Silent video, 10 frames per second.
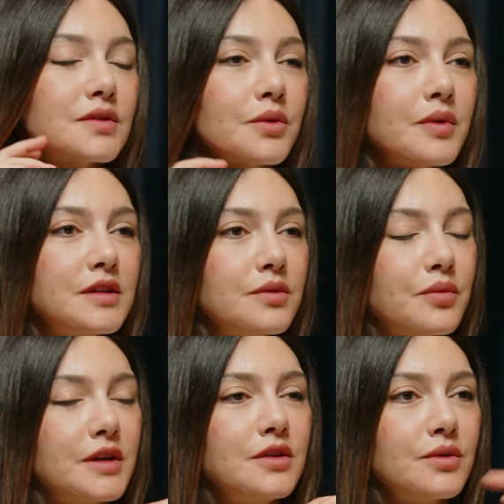So
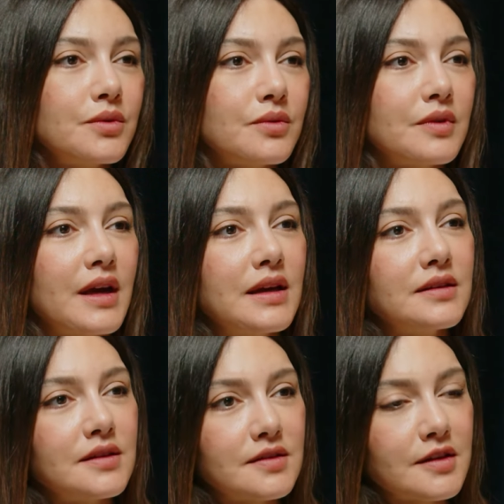when you
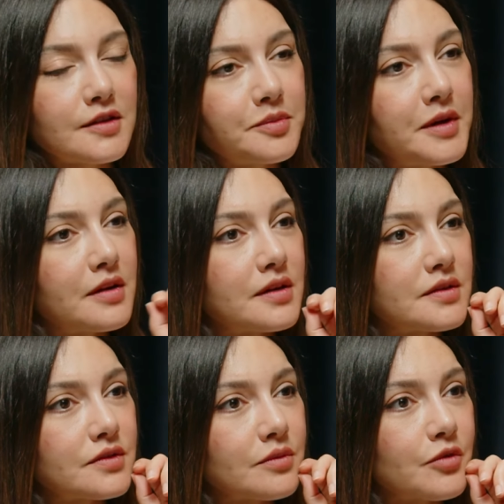gained this
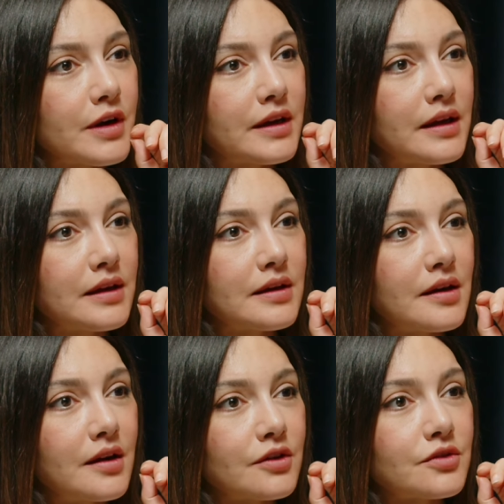experience from working in a
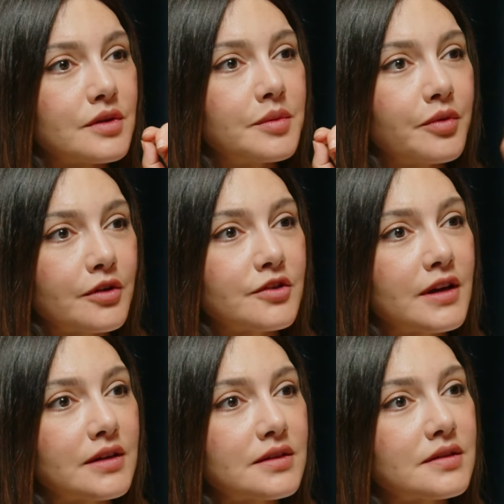luxury
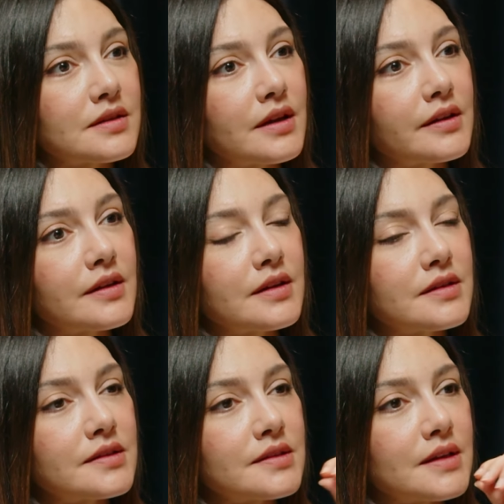project like
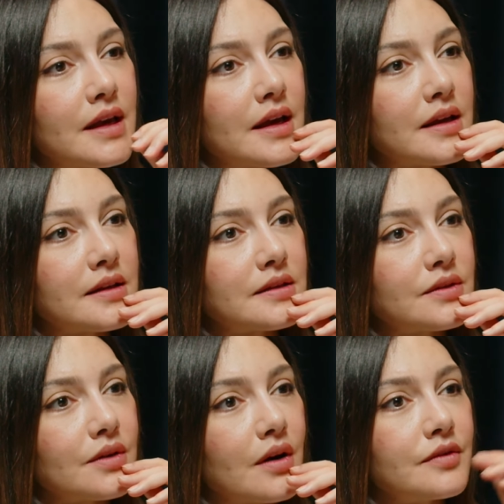this,
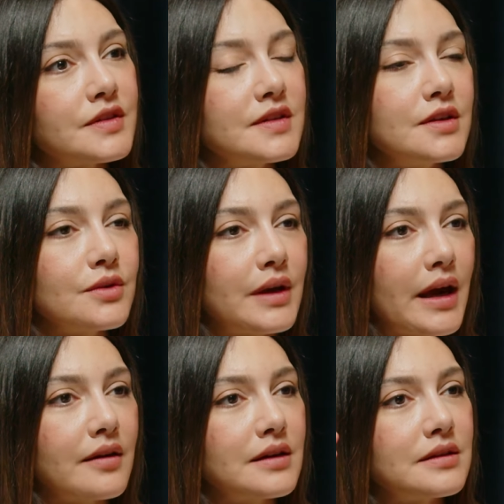and obviously you
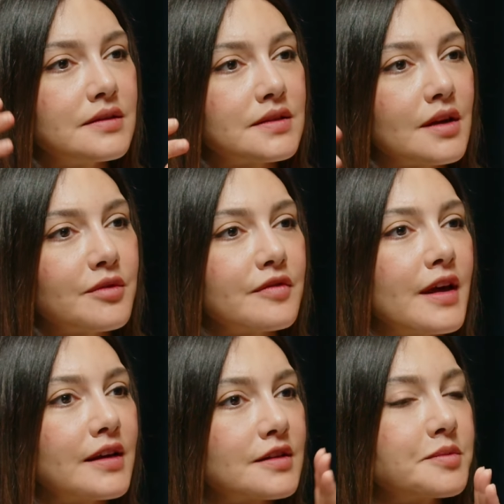carried some of
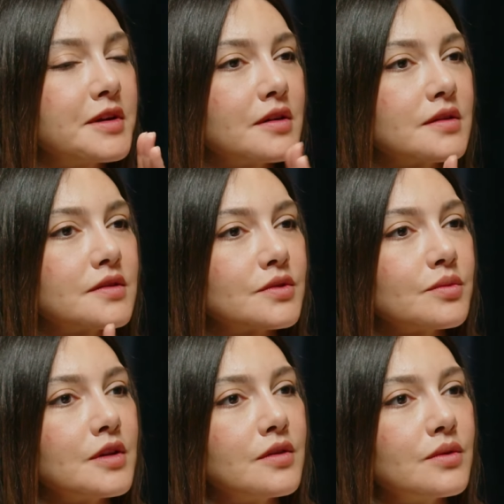that experience
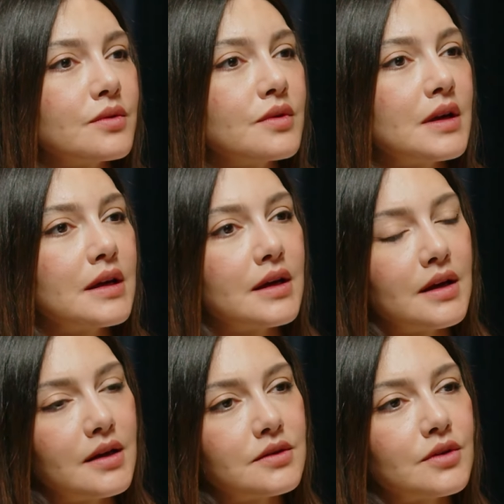with you
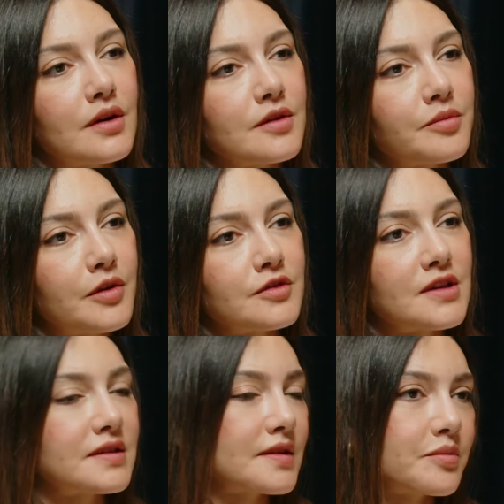into other
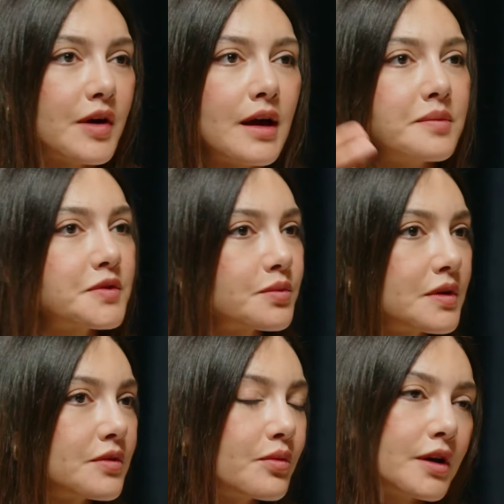projects and perhaps
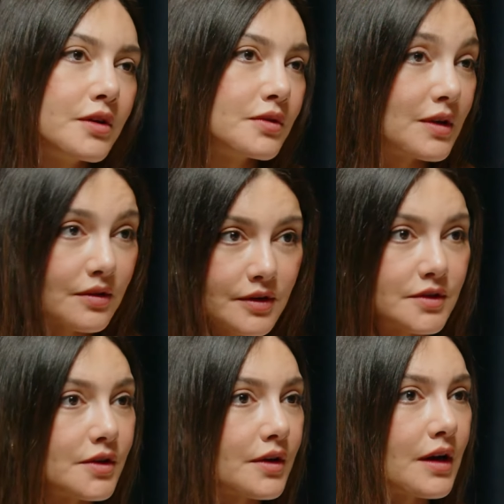with what you deliver
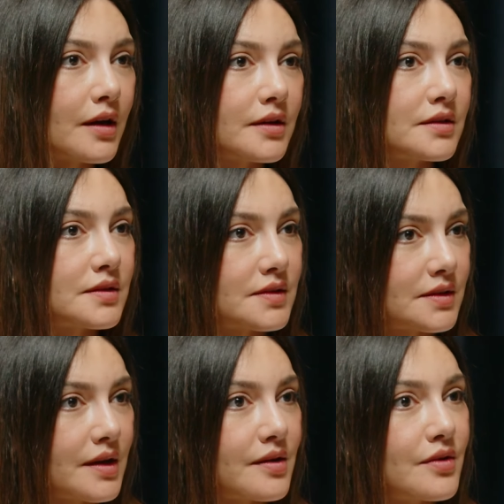to your clients
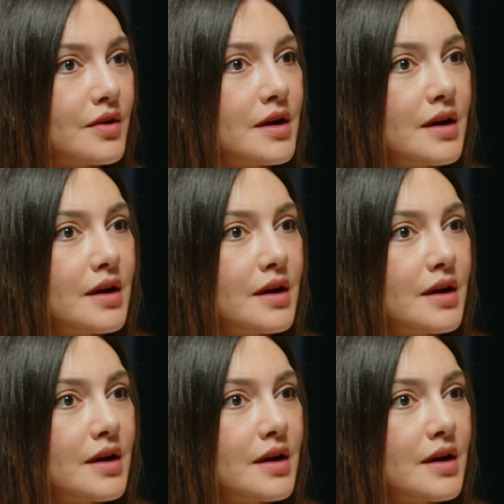now,